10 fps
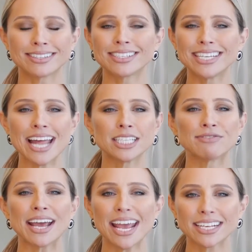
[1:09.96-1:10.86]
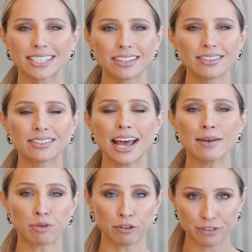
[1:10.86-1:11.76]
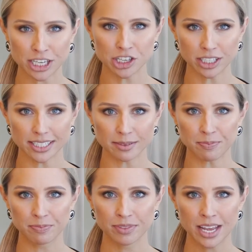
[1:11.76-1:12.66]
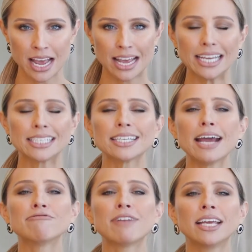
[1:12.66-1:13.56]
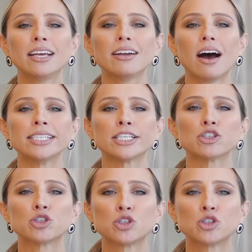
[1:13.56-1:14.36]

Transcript: that stands for excellence and professionalism. It's a recognised